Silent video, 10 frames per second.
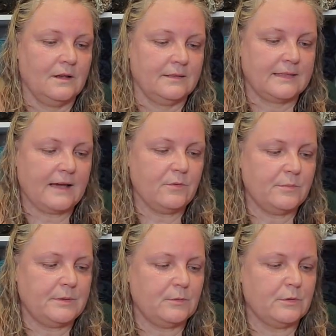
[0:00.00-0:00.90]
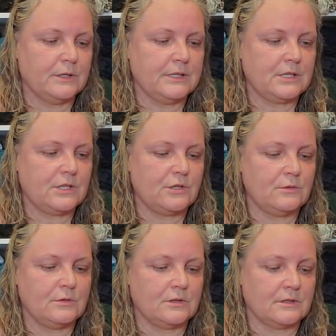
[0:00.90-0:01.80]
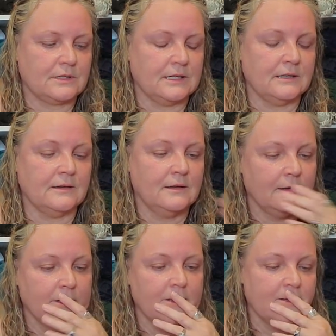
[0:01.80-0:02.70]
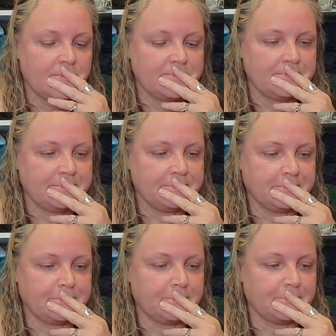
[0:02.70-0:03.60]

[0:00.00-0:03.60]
That would be really cute on, hmm.